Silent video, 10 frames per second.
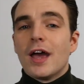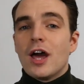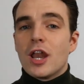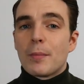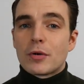
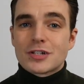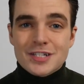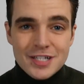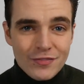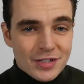And number
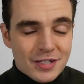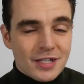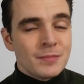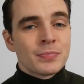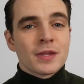
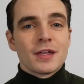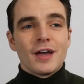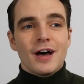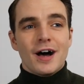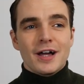seventeen,
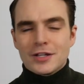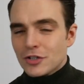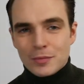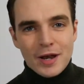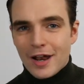Uh, a
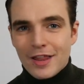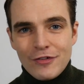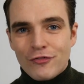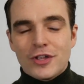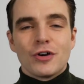little bit out of
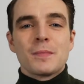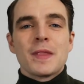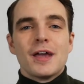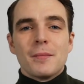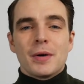left field,
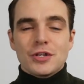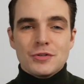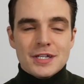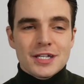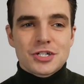but you
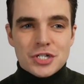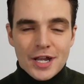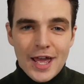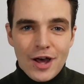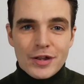need to
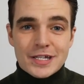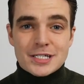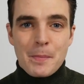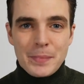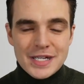check out
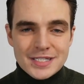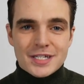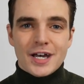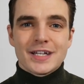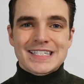this
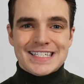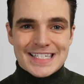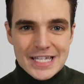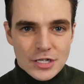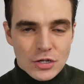pizza
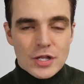steel.